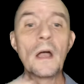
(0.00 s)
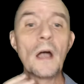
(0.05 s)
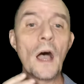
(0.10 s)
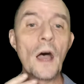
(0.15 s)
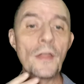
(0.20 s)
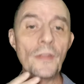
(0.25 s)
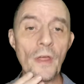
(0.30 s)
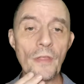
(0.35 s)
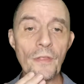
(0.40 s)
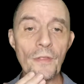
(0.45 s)

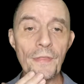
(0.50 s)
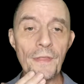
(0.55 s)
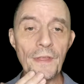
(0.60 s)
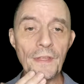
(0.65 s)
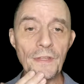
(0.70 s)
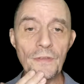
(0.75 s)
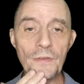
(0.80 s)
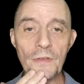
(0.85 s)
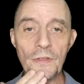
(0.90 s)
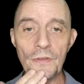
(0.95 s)
Another
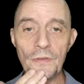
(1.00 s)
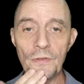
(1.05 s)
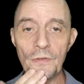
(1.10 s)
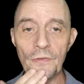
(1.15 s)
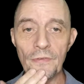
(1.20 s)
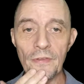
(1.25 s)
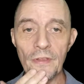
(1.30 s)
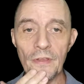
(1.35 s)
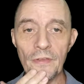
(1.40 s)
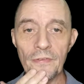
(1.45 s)
thing you can
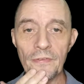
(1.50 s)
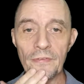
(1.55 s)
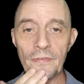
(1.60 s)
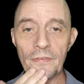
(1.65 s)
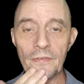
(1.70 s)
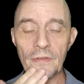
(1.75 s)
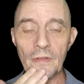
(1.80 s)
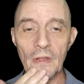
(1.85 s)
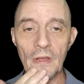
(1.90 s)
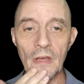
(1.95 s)
use
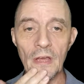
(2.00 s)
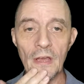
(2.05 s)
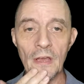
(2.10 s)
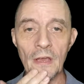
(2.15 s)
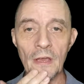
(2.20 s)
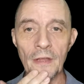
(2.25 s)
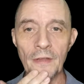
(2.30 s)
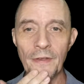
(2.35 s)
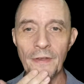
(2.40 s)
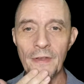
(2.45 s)
this,
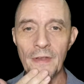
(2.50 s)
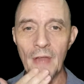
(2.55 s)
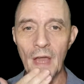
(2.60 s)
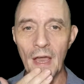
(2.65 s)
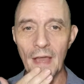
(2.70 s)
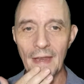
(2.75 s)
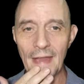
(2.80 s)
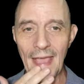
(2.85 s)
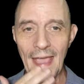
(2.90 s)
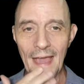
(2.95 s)

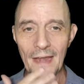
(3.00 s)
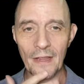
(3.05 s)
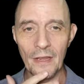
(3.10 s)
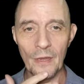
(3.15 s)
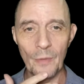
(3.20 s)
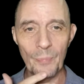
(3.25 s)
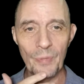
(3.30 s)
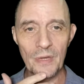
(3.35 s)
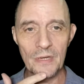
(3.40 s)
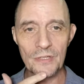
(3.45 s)
not adding
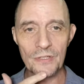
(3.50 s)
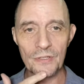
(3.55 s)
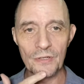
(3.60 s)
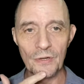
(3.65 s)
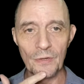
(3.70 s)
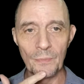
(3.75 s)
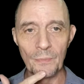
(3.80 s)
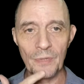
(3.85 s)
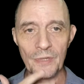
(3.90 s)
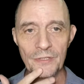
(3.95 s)
a
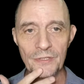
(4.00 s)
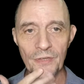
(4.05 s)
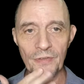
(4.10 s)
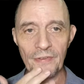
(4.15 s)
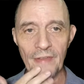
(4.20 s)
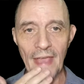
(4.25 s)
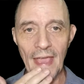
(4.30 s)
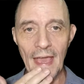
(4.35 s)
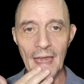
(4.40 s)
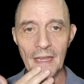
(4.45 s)
picture, but
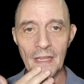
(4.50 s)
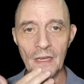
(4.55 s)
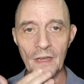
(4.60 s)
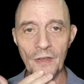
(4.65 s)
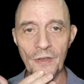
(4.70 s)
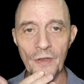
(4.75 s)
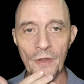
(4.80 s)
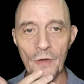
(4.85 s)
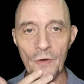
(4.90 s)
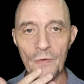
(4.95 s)
just adding a
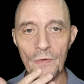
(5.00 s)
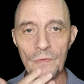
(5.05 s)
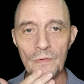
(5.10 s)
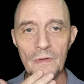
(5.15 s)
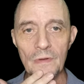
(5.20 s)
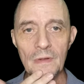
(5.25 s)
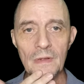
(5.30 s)
note,